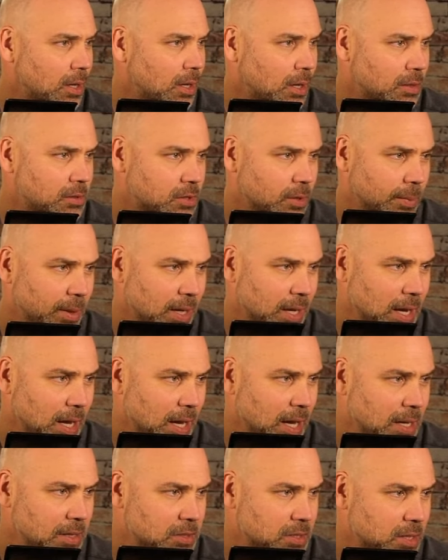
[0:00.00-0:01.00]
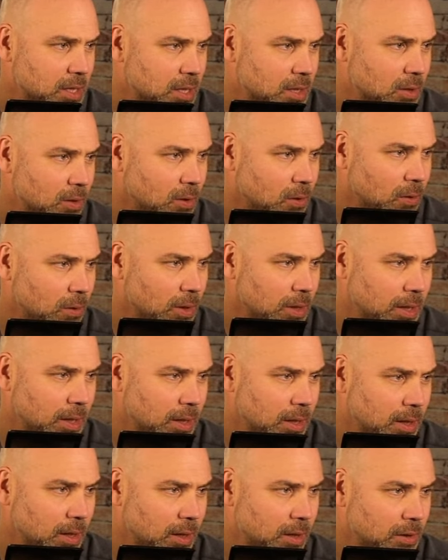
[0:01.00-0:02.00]
So Makai's deal
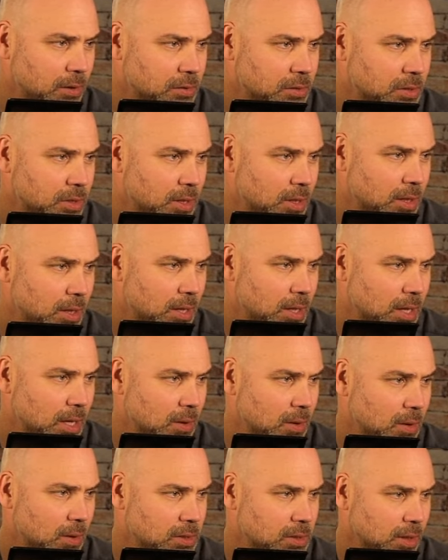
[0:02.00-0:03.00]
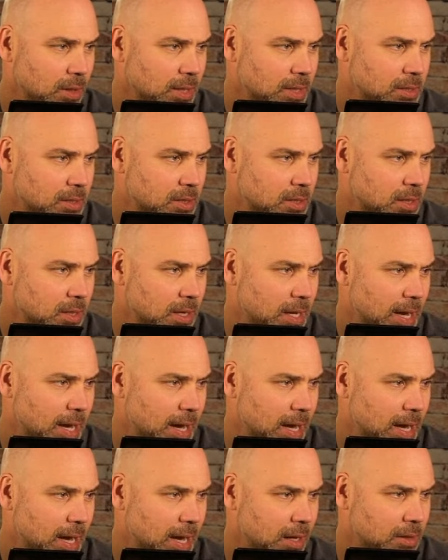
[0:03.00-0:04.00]
is he was listed
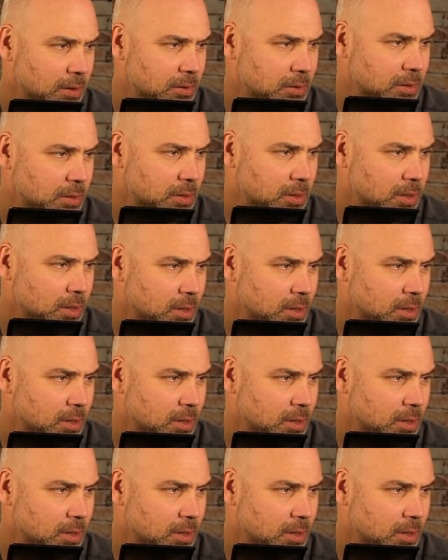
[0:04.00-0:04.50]
as